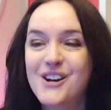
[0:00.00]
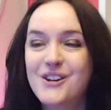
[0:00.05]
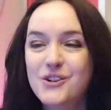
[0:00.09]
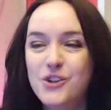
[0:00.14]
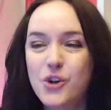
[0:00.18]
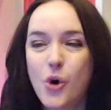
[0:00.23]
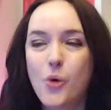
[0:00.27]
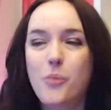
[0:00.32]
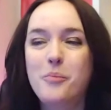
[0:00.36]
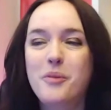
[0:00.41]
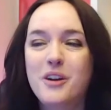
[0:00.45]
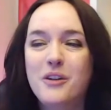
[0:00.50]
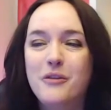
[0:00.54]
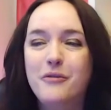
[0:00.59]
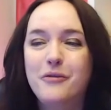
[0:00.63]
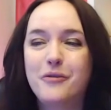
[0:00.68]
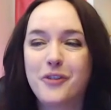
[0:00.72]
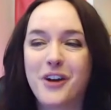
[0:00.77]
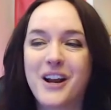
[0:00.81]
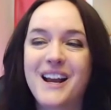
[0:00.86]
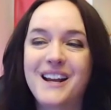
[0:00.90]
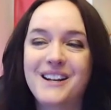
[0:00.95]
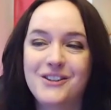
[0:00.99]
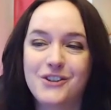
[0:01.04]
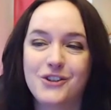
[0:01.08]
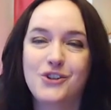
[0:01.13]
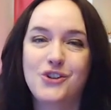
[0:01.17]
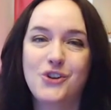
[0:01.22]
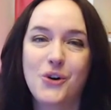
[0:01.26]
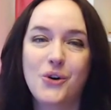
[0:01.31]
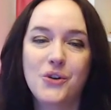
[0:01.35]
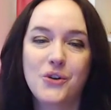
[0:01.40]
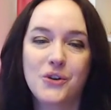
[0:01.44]
Don't be afraid to
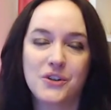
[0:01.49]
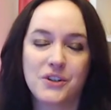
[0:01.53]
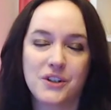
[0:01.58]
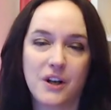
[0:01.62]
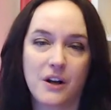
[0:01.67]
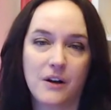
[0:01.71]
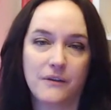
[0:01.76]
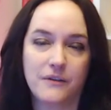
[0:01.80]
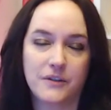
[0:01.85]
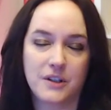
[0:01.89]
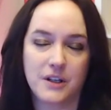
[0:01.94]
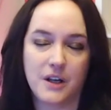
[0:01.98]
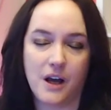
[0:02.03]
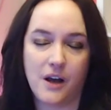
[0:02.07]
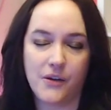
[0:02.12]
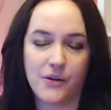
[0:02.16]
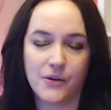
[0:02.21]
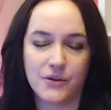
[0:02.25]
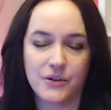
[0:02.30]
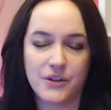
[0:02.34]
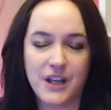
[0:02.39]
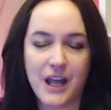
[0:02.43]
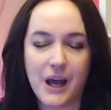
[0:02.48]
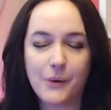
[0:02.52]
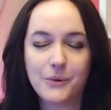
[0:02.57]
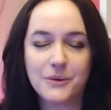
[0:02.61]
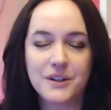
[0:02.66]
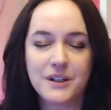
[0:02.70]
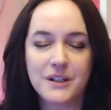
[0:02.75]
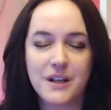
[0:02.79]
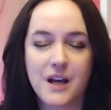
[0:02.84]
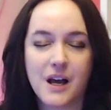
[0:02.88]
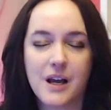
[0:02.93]
show yourselves to others. Now
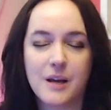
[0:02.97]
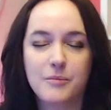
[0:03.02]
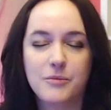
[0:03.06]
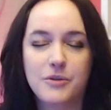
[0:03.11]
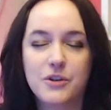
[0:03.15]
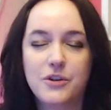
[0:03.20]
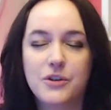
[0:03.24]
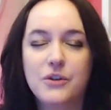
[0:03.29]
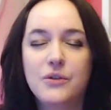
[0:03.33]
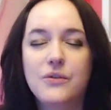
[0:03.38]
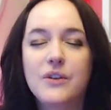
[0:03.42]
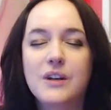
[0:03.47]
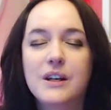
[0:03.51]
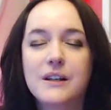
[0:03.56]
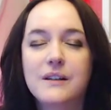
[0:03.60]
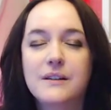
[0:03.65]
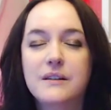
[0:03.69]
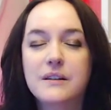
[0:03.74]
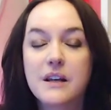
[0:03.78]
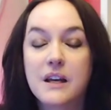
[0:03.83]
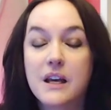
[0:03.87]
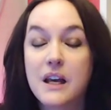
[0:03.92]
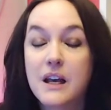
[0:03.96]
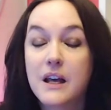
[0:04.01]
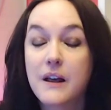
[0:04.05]
is the time to do this.